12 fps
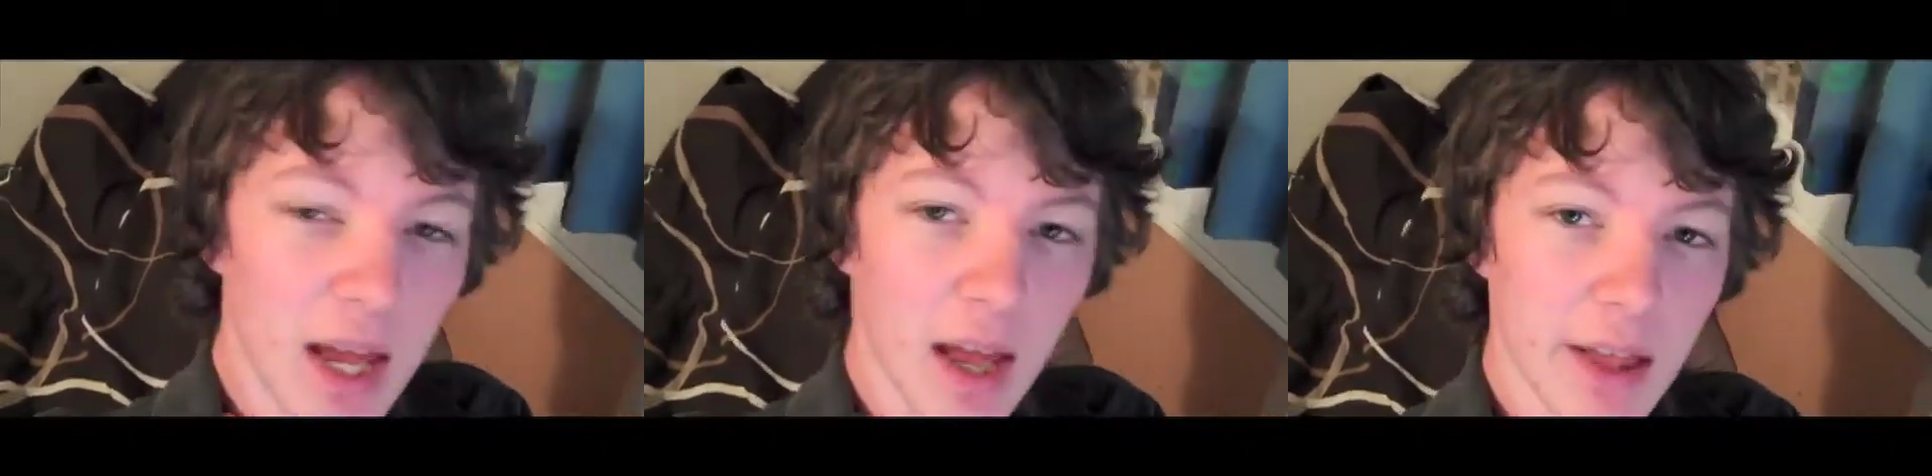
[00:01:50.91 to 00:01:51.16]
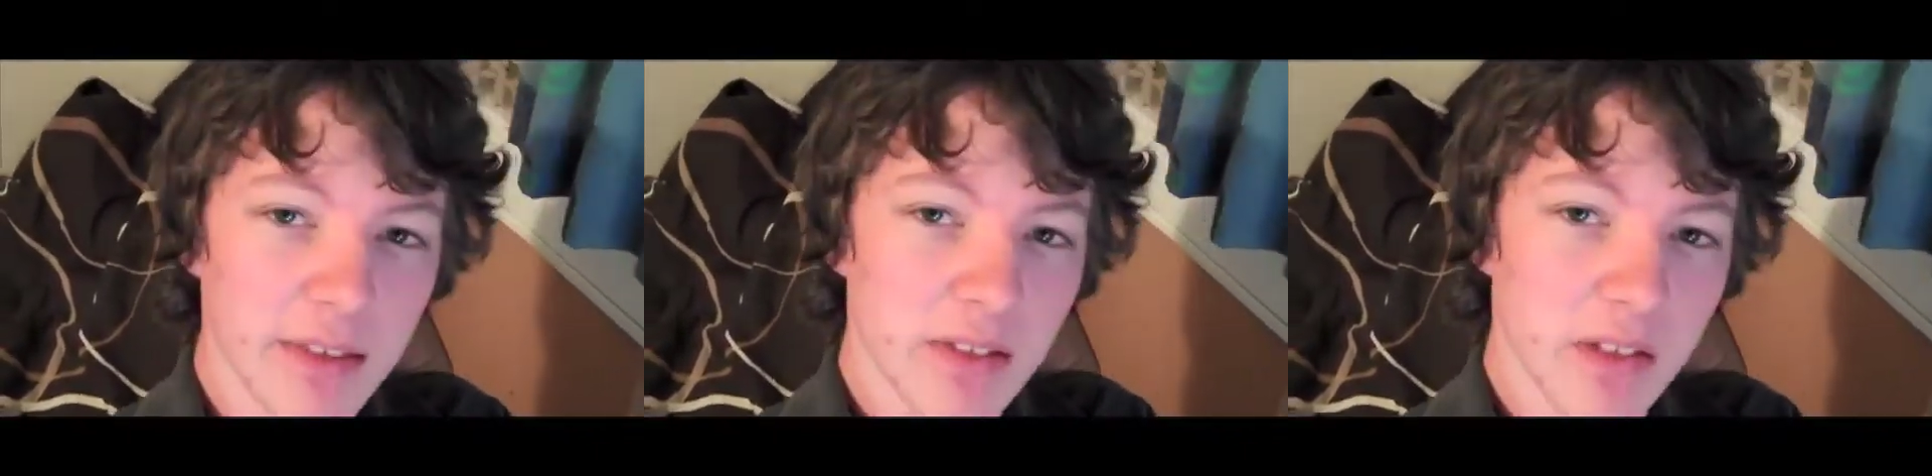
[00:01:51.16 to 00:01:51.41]

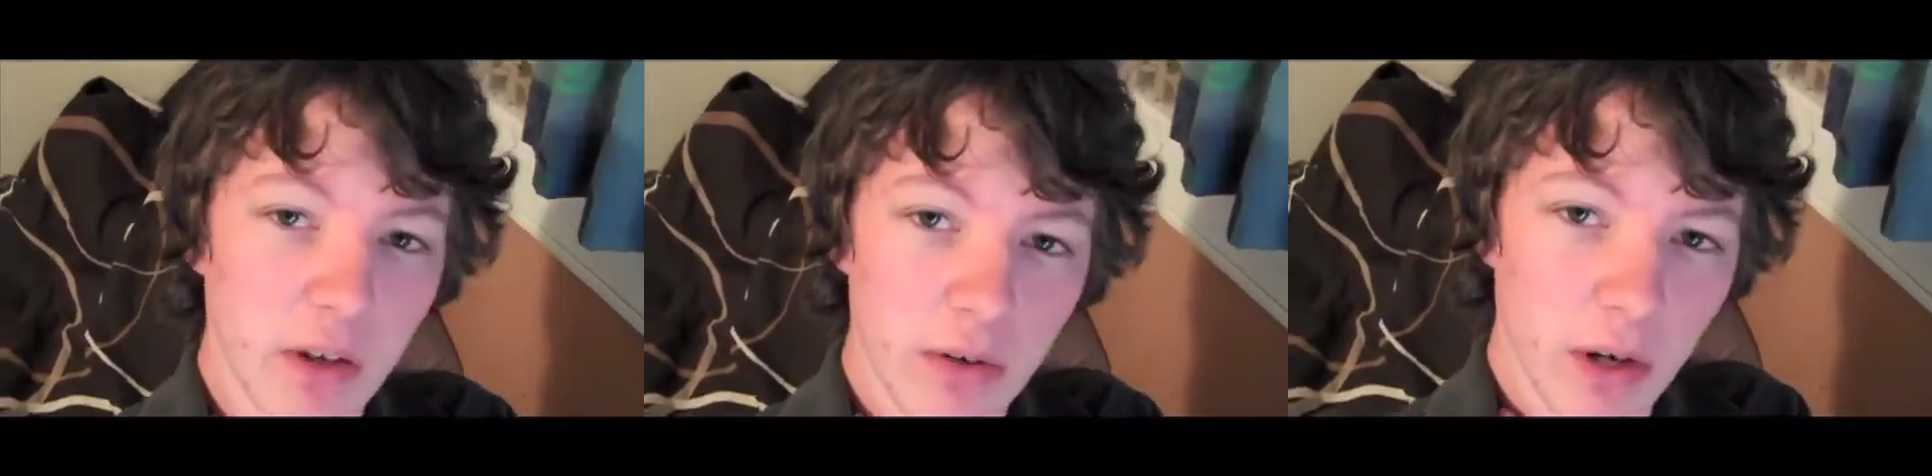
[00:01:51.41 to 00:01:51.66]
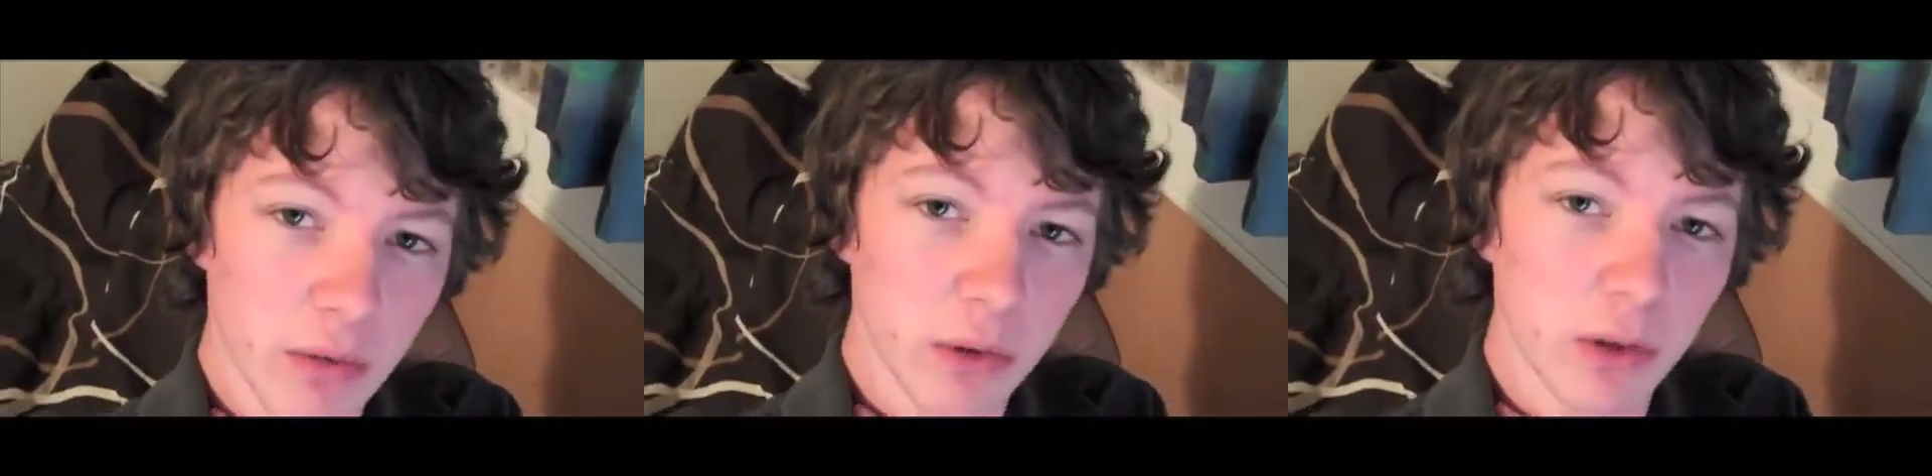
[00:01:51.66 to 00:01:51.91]
And so
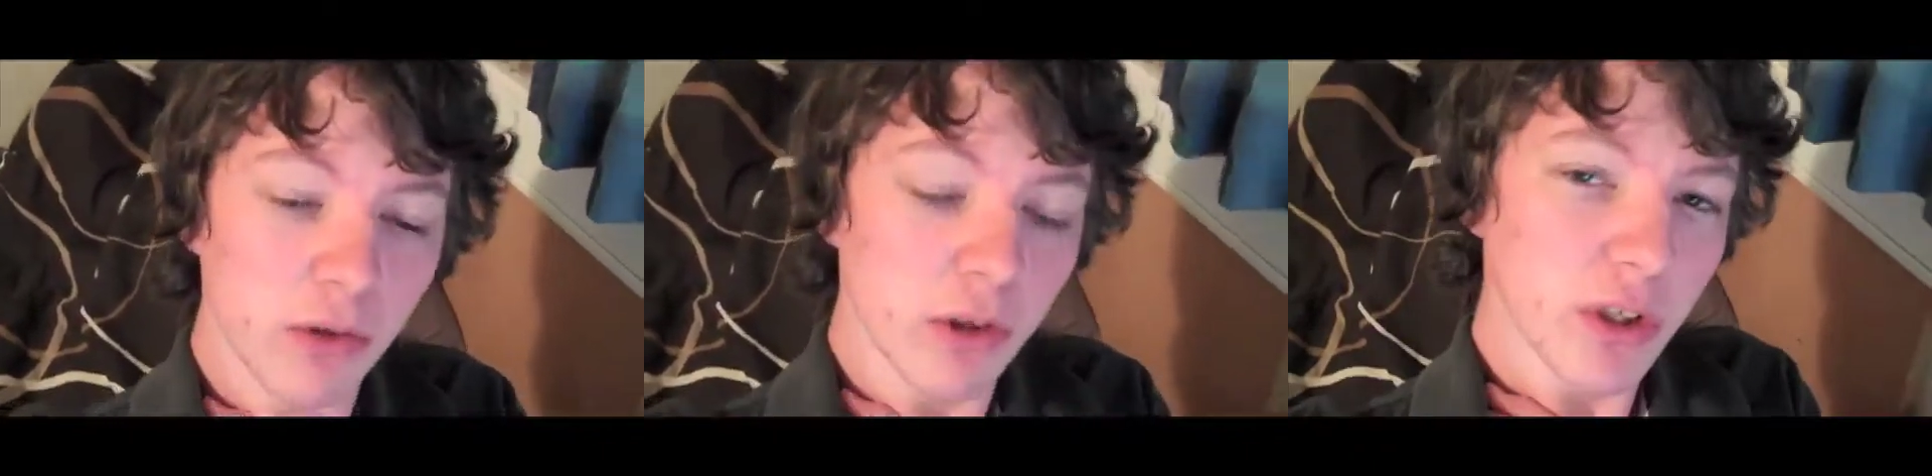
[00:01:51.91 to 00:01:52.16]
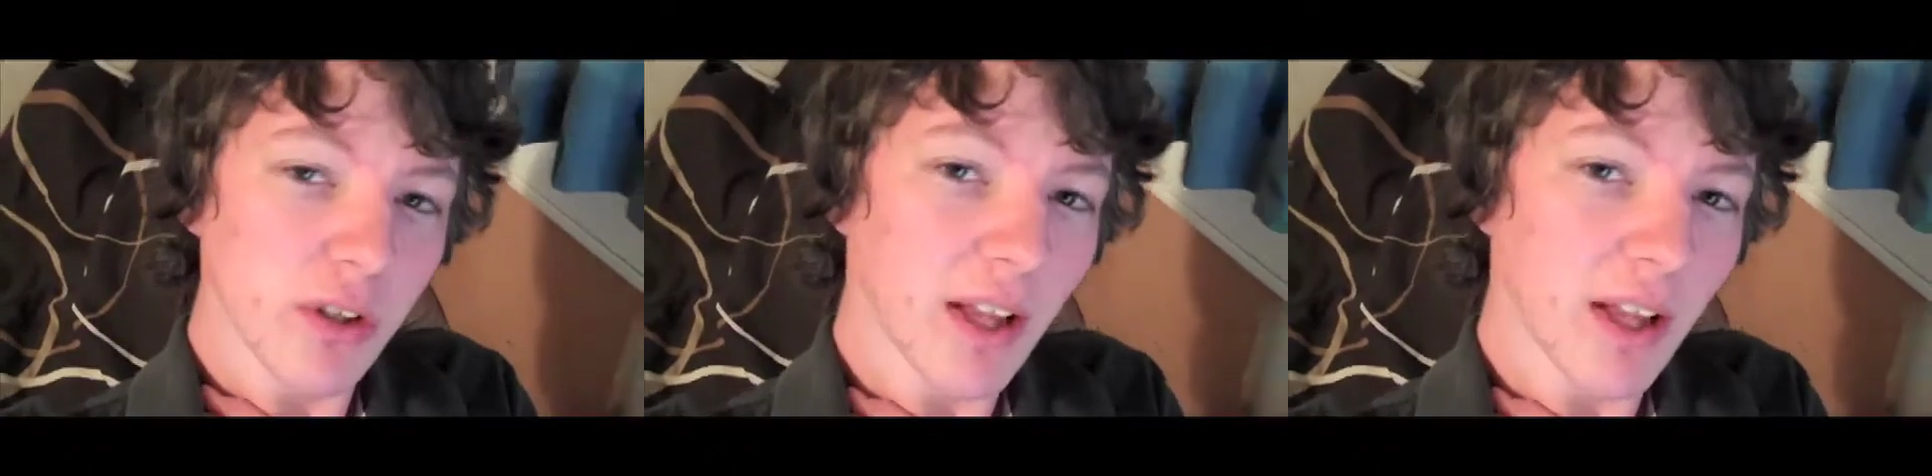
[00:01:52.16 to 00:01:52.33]
I will talk to you